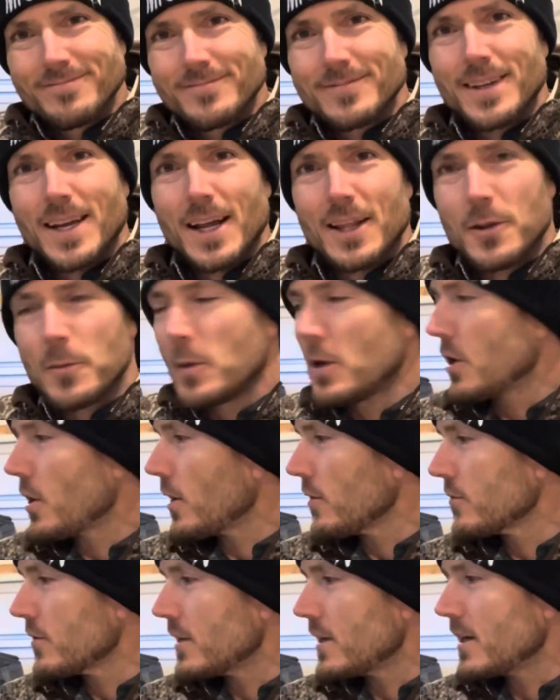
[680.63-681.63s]
Got the meat
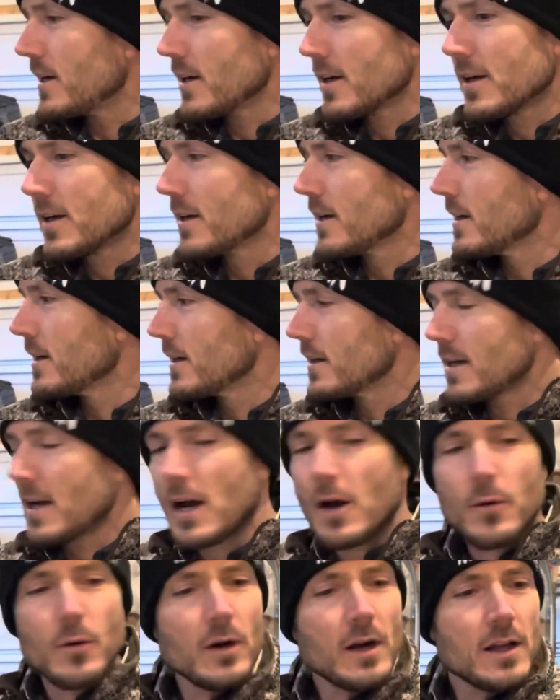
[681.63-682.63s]
off the deer.
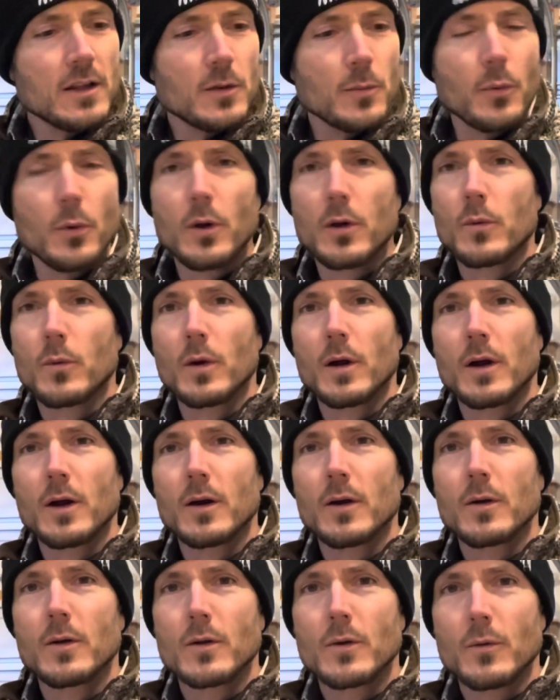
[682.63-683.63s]
Now we're at the point
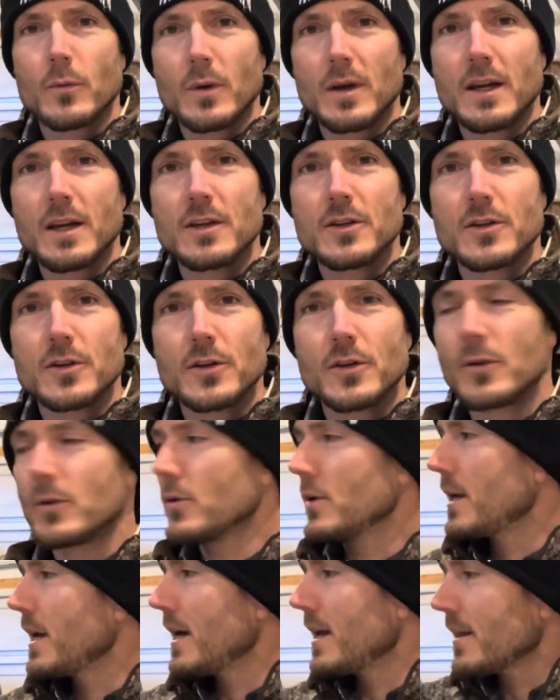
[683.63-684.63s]
where we need to
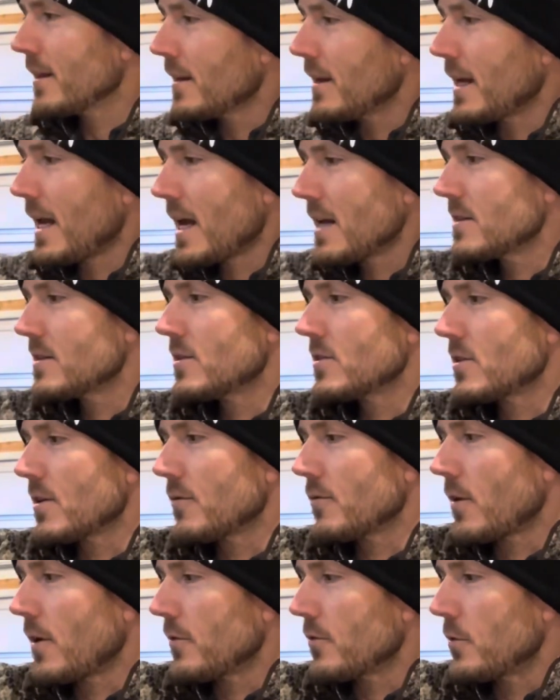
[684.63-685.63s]
get the nasty
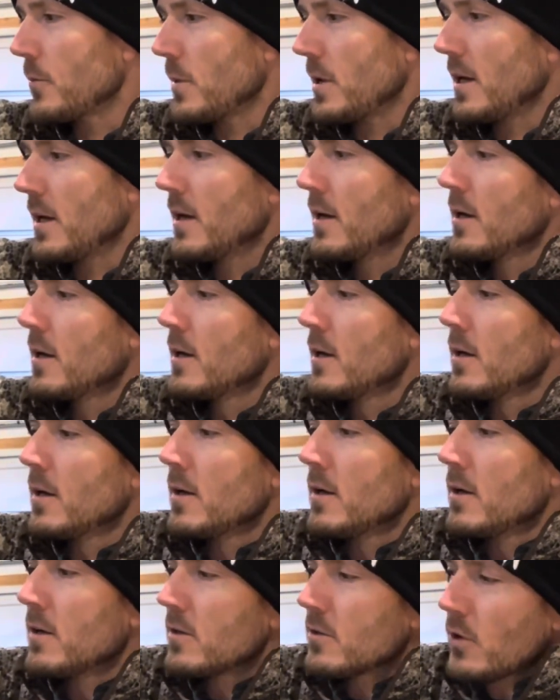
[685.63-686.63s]
stuff off the meat.
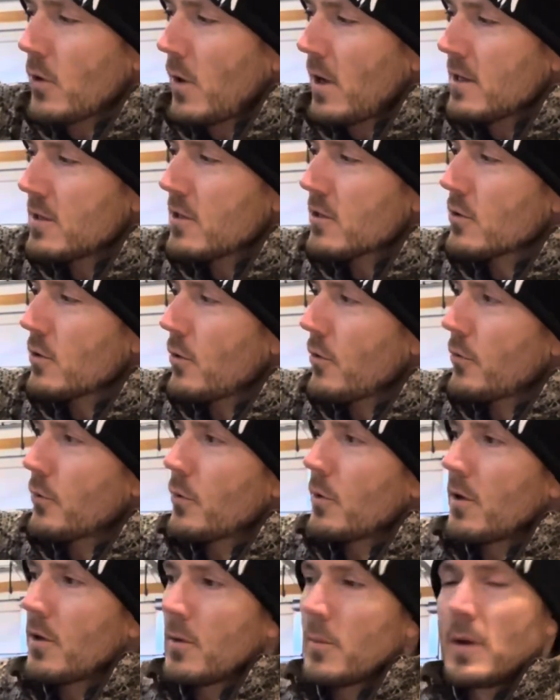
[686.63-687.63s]
So I just go
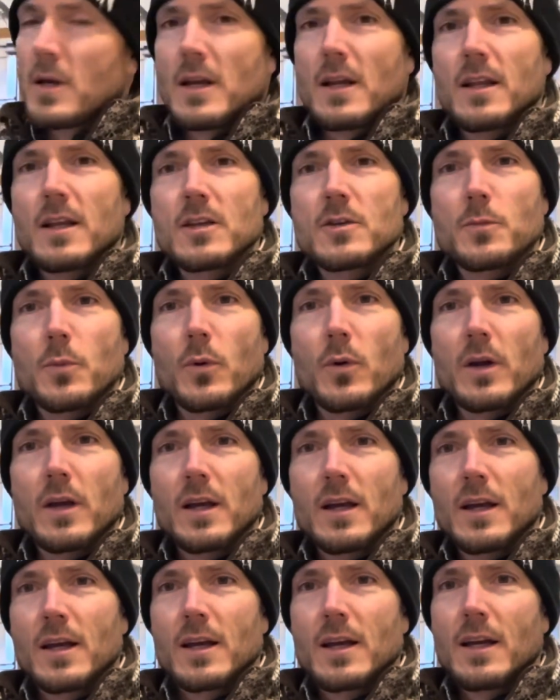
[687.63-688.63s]
through all the meat at this point,
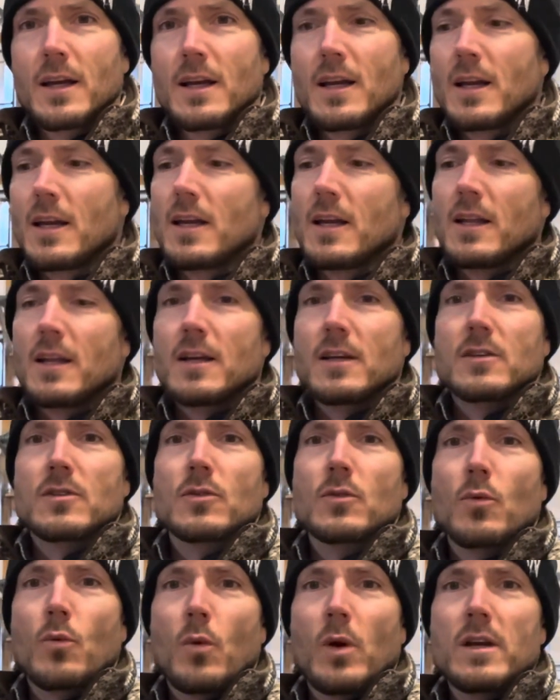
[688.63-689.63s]
and any of
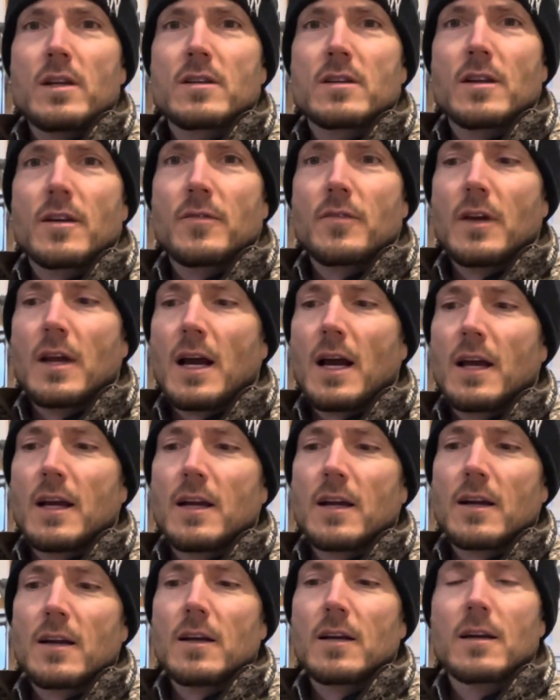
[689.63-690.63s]
this white stuff you got
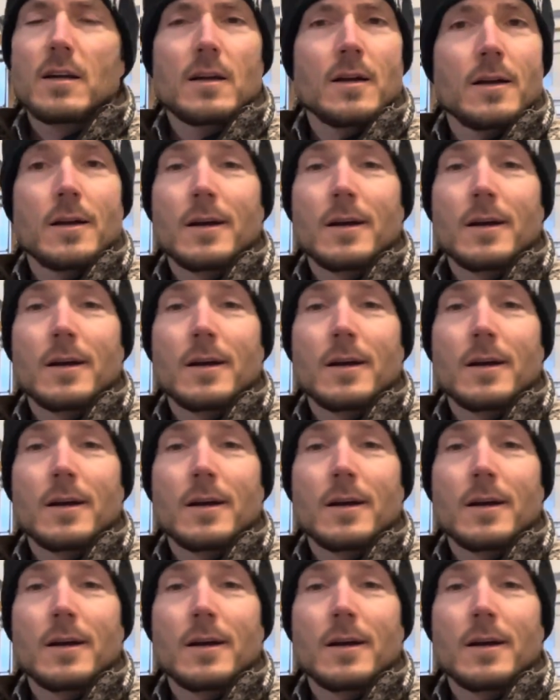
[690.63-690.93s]
here,